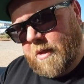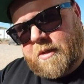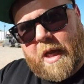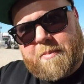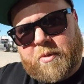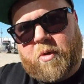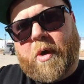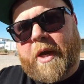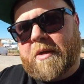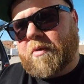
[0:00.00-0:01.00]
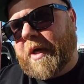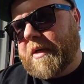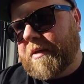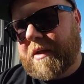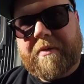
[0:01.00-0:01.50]
type of grind,
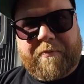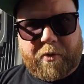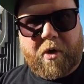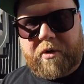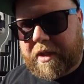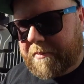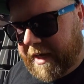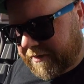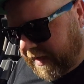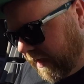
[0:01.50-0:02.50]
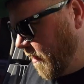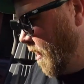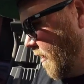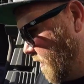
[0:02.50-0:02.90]
right? And for only about that long.